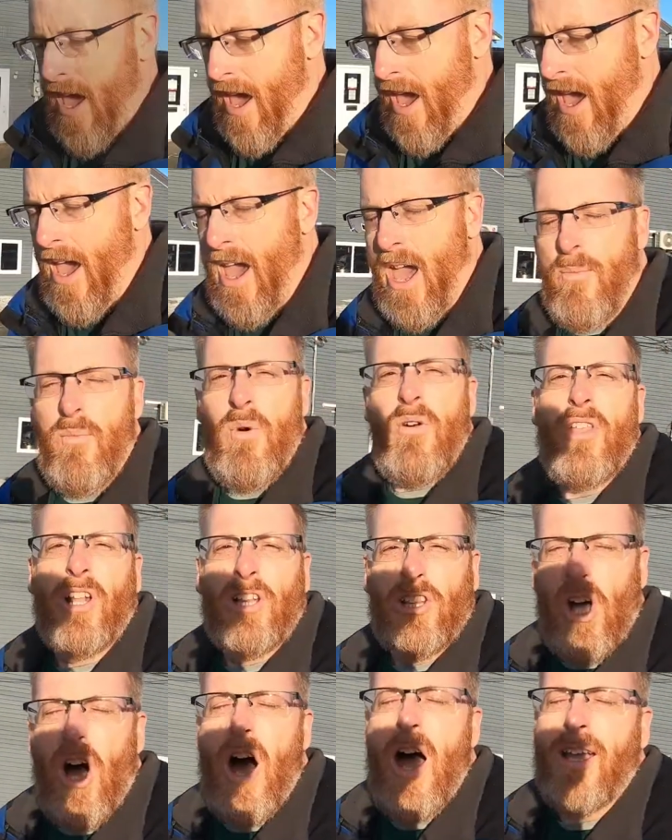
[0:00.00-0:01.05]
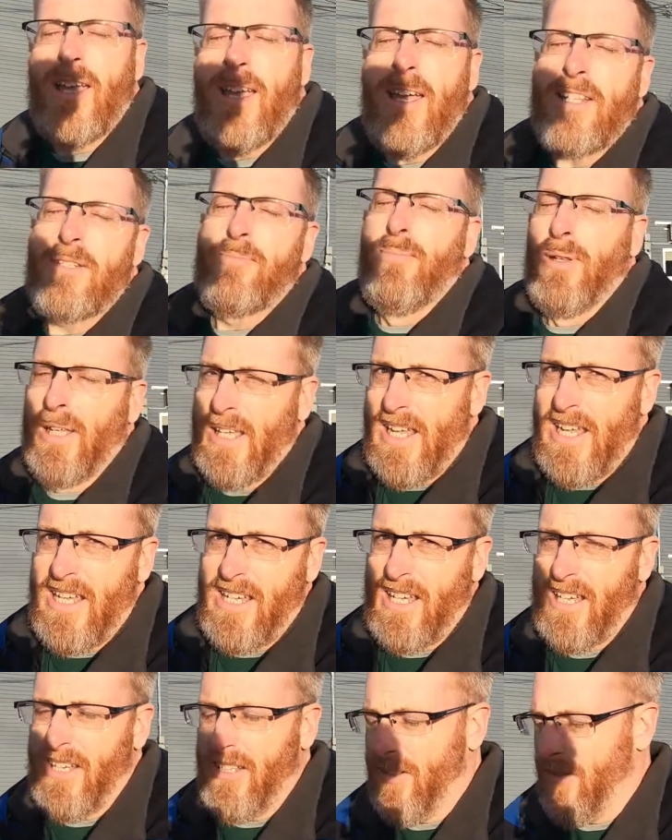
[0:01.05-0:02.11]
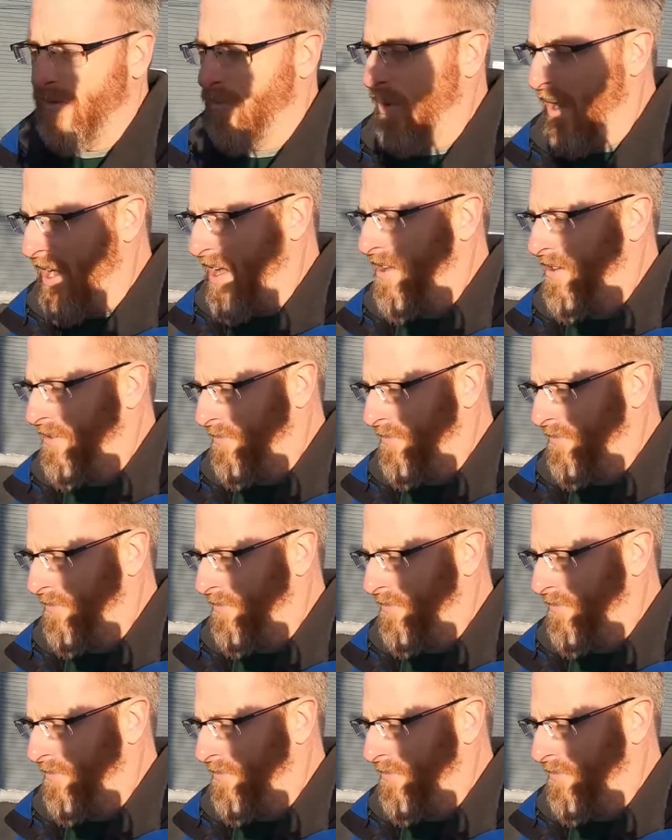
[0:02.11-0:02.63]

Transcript: And when the lot gets bleak, well,